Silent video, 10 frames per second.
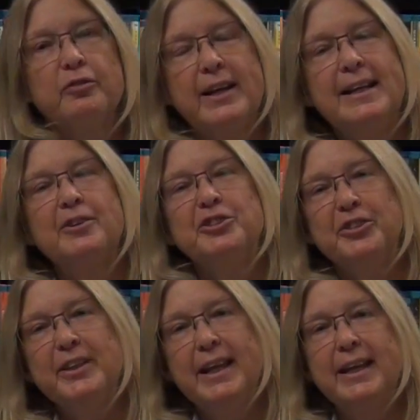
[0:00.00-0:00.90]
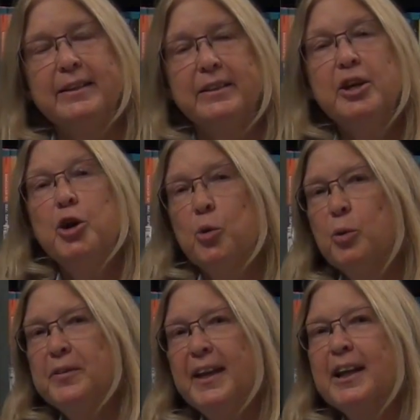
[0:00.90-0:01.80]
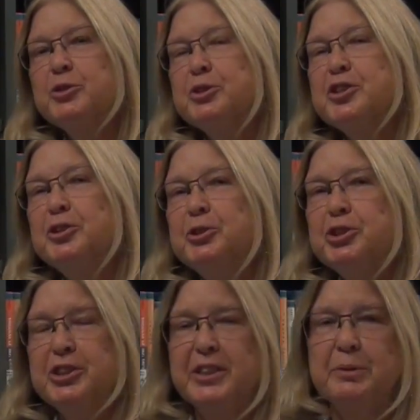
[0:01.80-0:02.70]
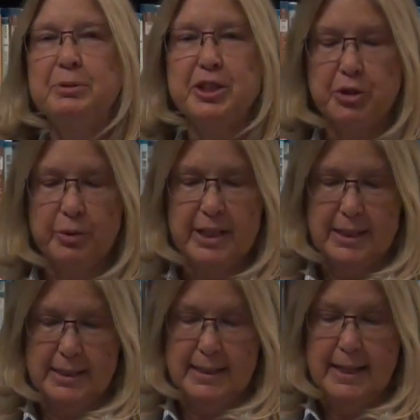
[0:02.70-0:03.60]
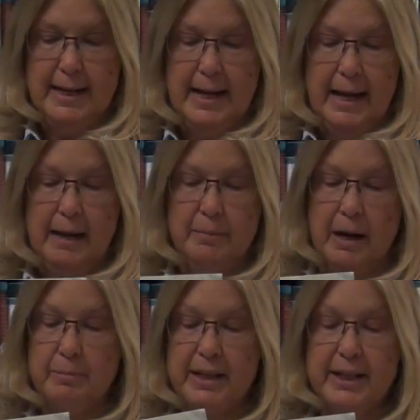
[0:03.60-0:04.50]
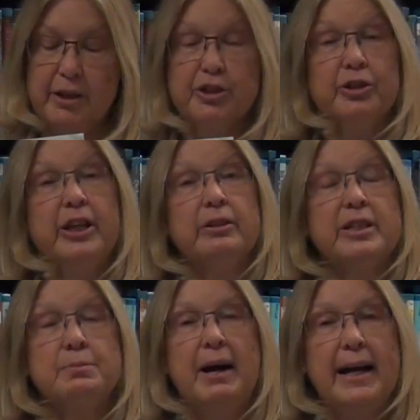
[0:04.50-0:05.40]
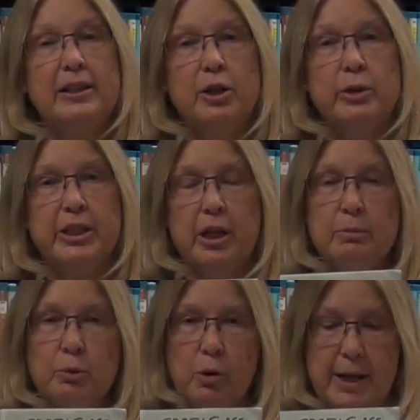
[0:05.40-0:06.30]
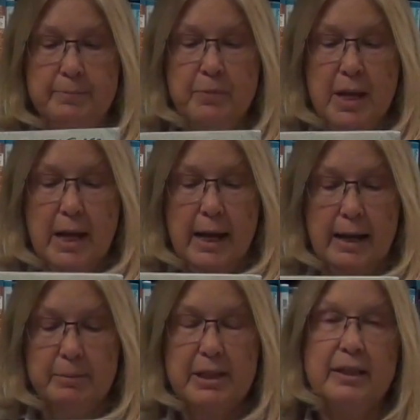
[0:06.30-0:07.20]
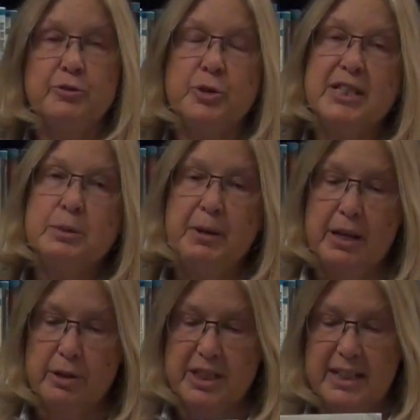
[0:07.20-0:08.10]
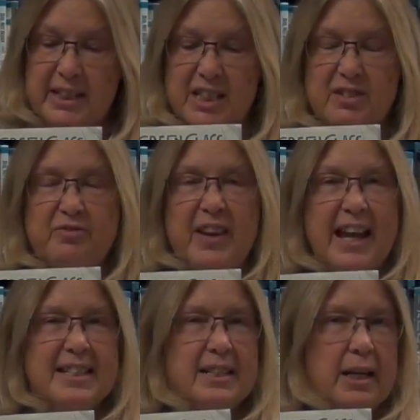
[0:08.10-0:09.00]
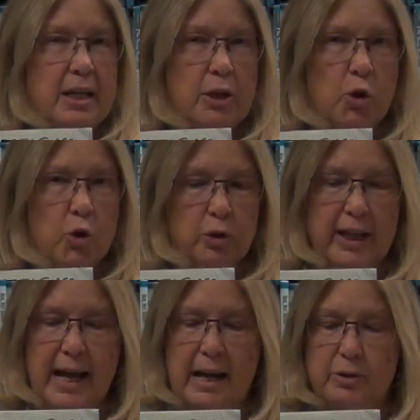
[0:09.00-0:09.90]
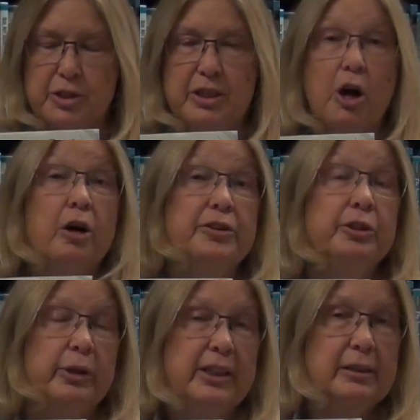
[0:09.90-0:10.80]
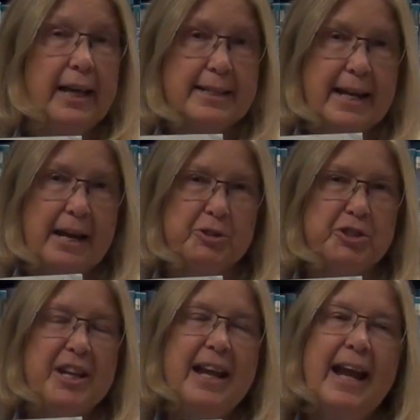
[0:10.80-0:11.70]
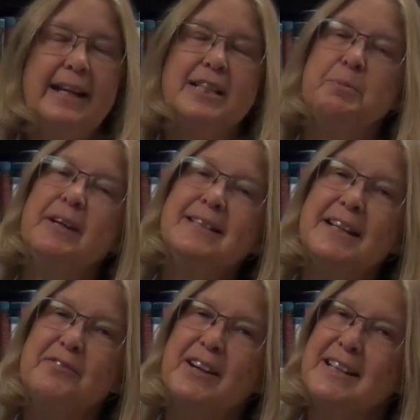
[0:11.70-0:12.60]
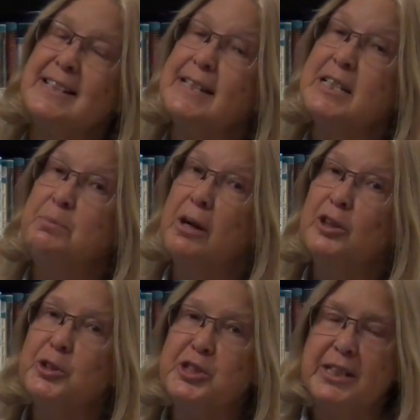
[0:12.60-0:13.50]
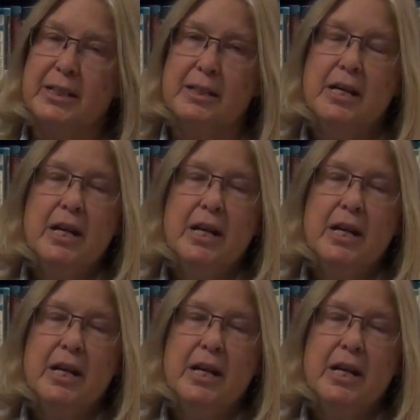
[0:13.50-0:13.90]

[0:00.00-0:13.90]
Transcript: find out till the end what the actual solution to the mystery is. Our main character here is Milo, a young boy. He lives with his parents in this fascinating old house called the Greenglass House, and it's been identified as a smuggler's inn.